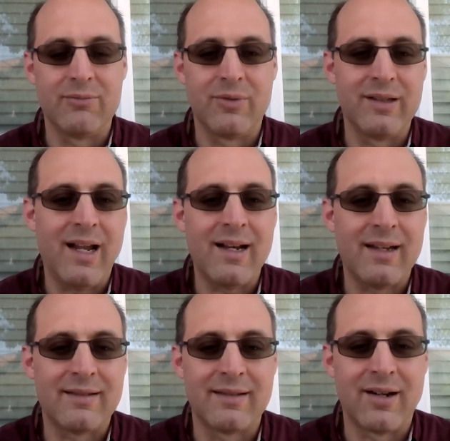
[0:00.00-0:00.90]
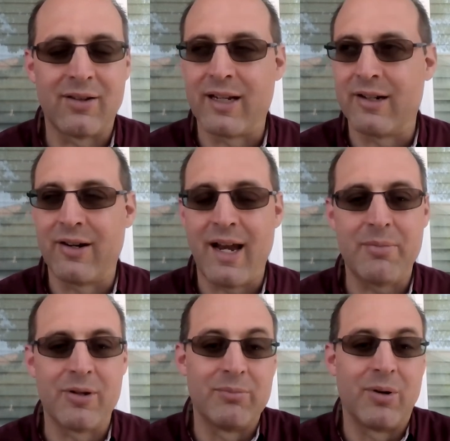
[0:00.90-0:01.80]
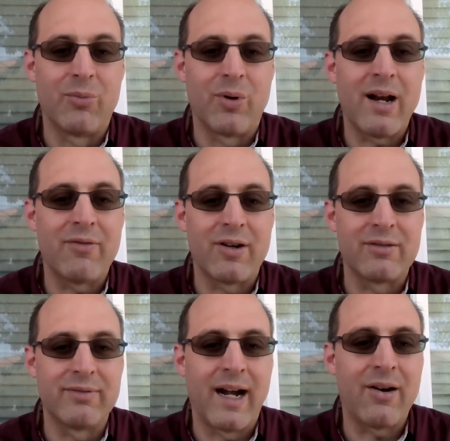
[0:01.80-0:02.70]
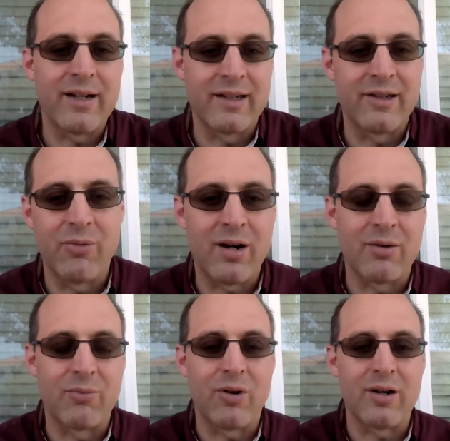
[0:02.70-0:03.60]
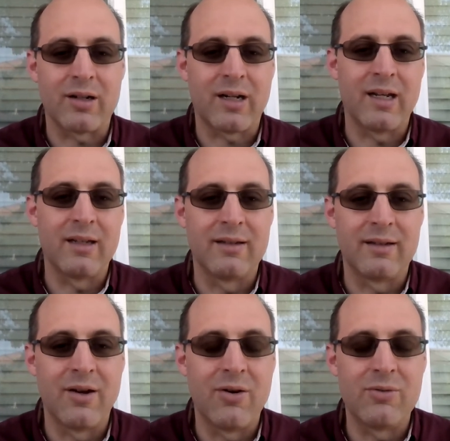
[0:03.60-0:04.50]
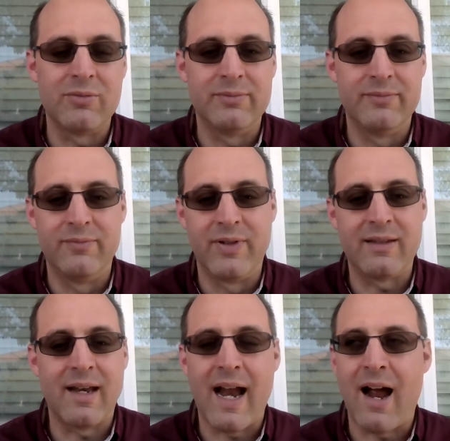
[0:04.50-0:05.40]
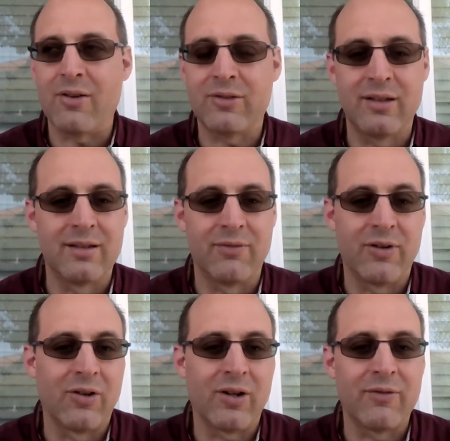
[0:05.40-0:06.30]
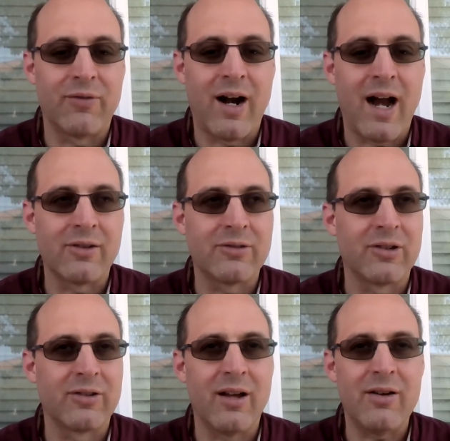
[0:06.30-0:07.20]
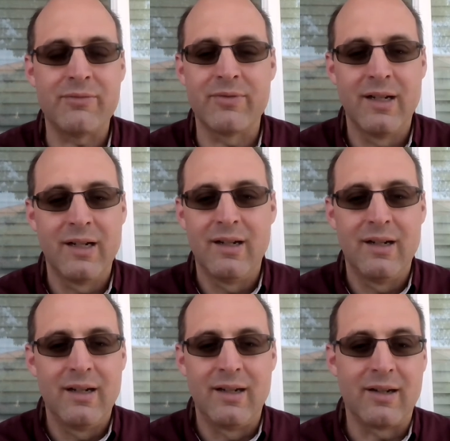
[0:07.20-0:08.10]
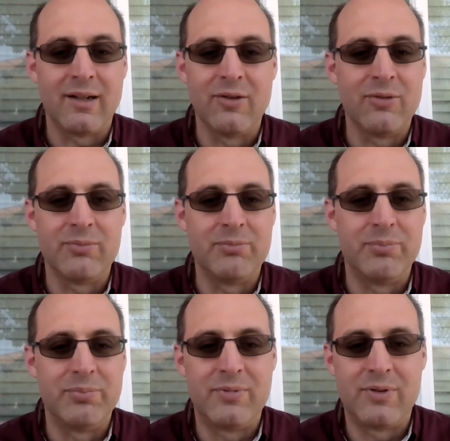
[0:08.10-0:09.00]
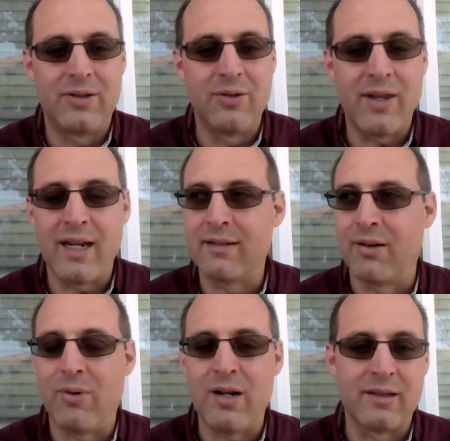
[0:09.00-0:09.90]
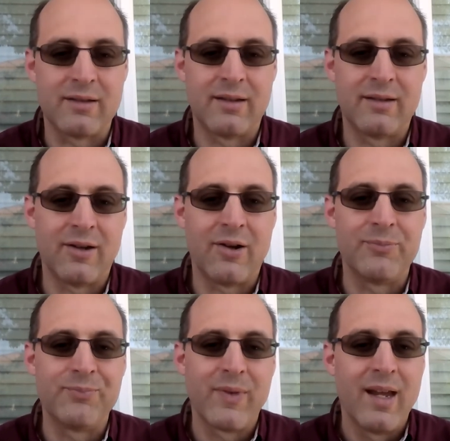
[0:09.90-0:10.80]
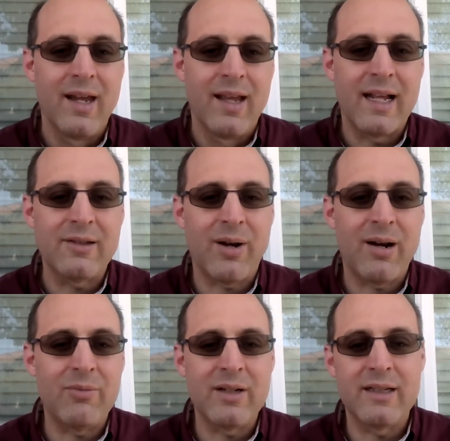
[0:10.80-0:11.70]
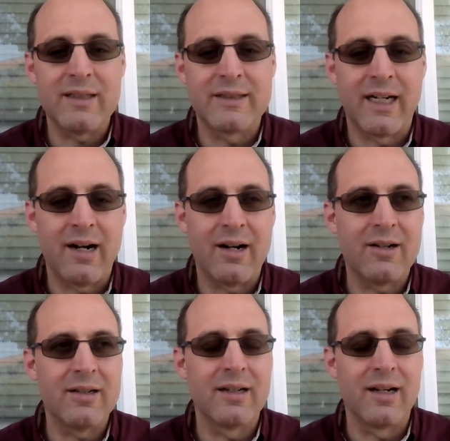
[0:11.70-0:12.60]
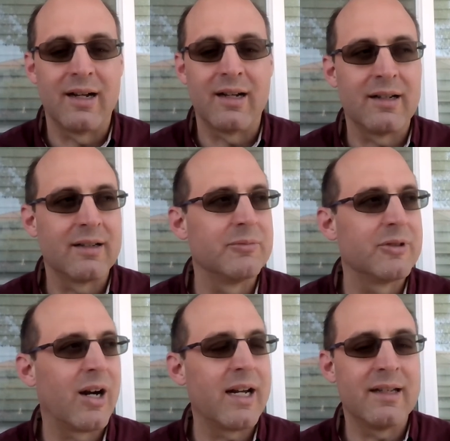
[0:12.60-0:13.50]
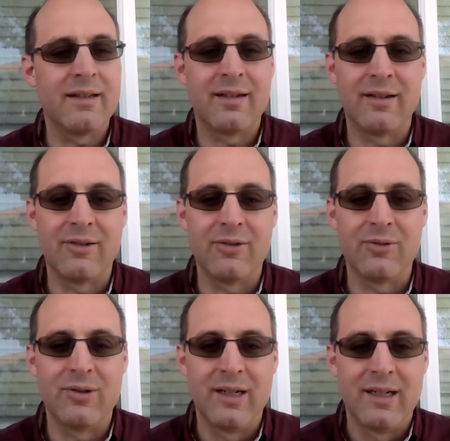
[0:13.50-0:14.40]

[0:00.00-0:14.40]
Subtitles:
well, not necessarily your neighborhood, but whatever area you want to work and go visit houses. If you're looking for a house yourself, you can do two things at once. So that's what I wanted to share. Trying to